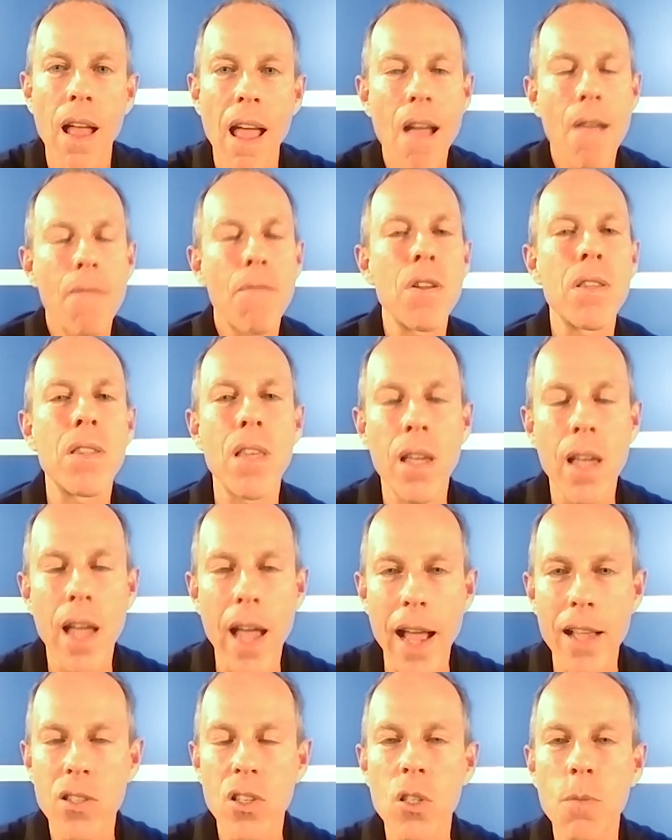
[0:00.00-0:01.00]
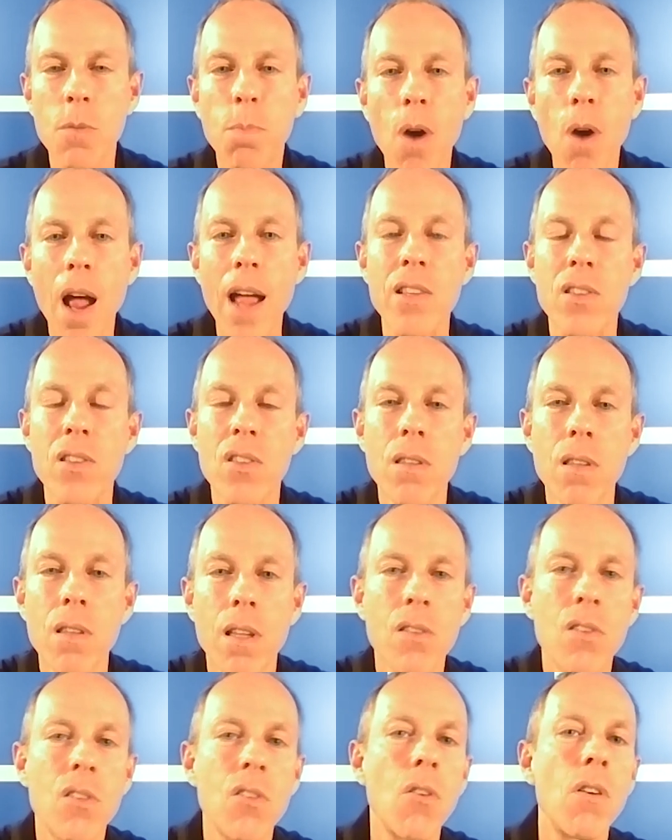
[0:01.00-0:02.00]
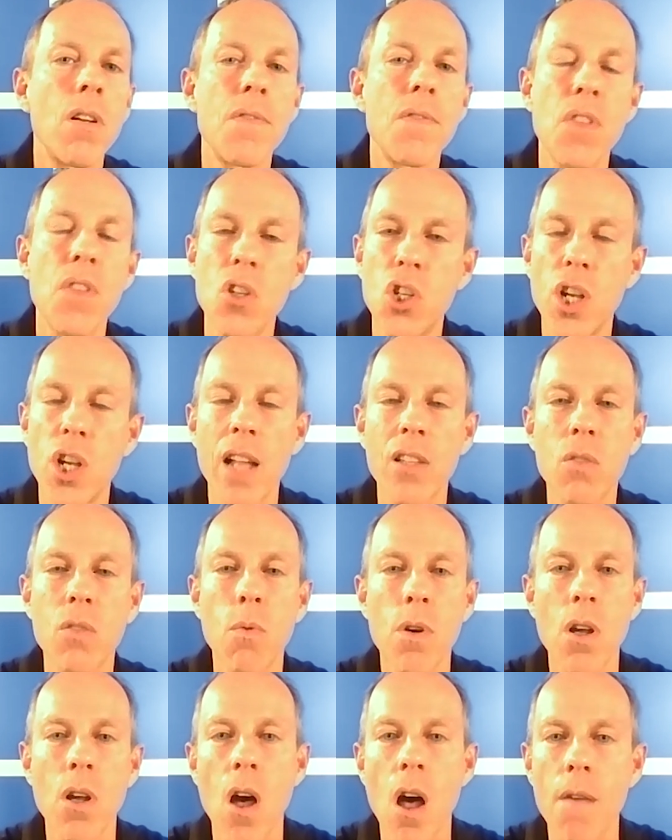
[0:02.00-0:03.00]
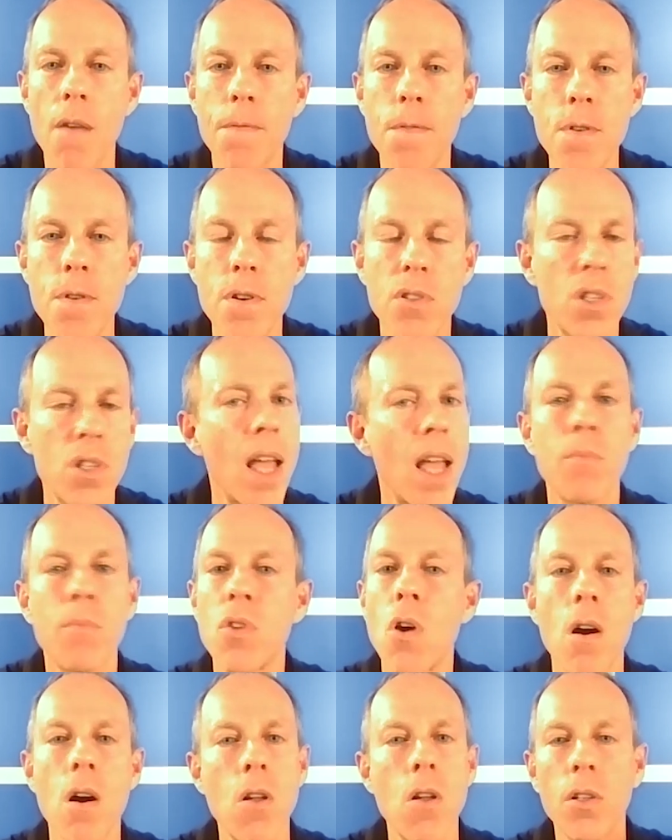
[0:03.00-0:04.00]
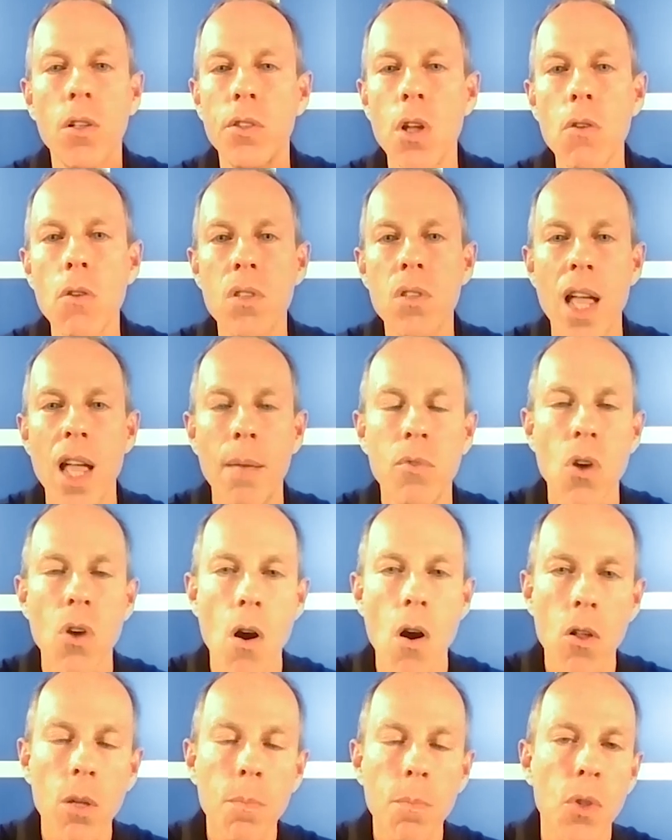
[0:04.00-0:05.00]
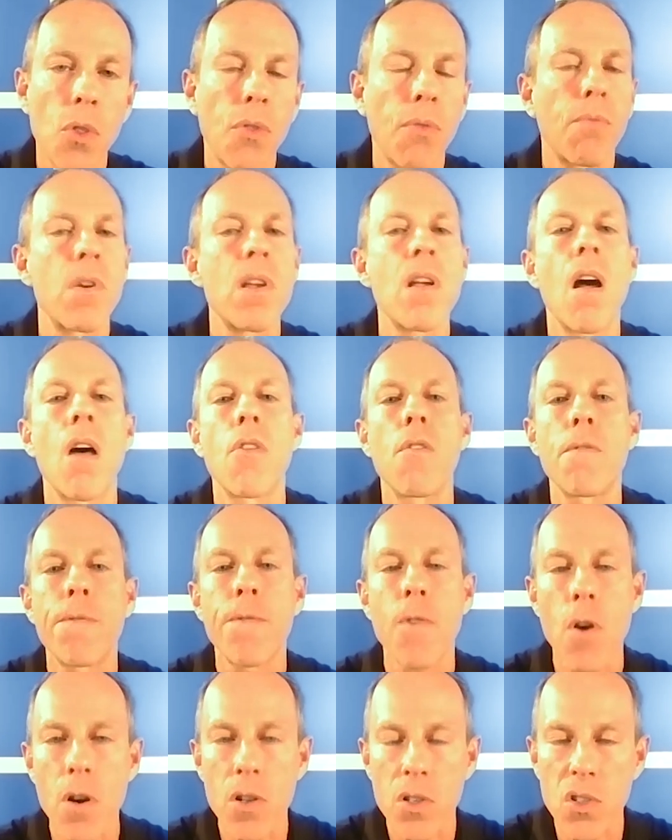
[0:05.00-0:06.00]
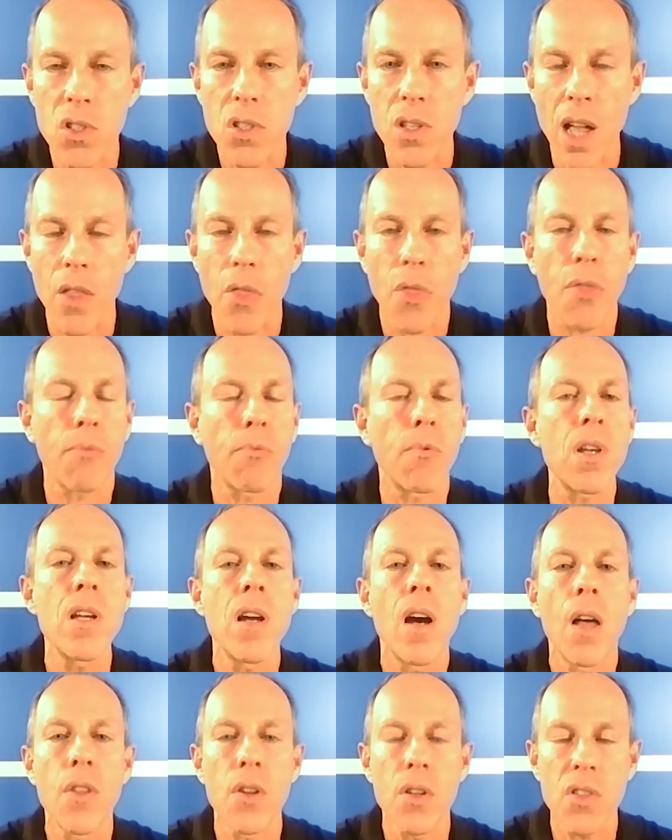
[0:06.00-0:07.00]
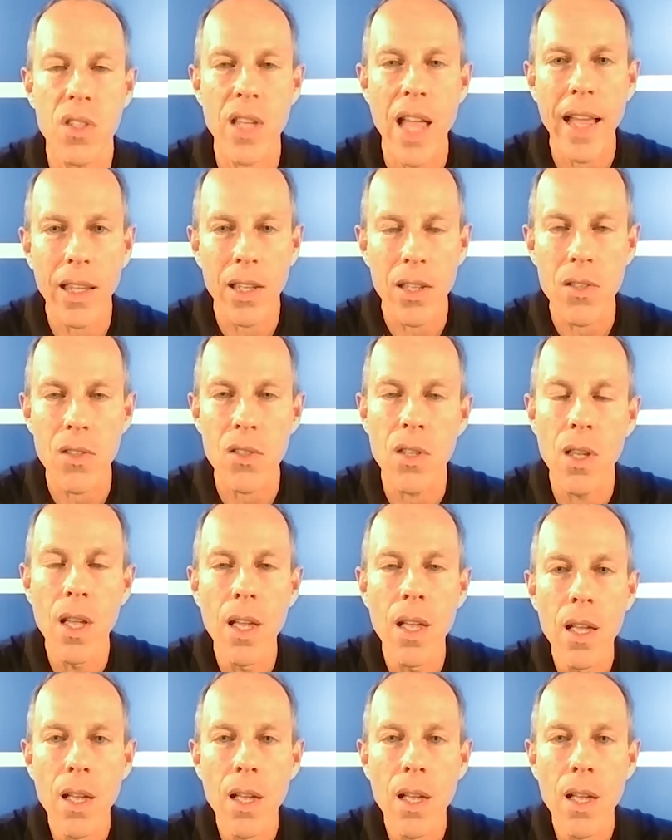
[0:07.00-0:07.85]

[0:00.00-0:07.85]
everything has its price. And so if the Jets were to offer Sam Darnold, no Sam Darnold, but three other firsts and three other seconds,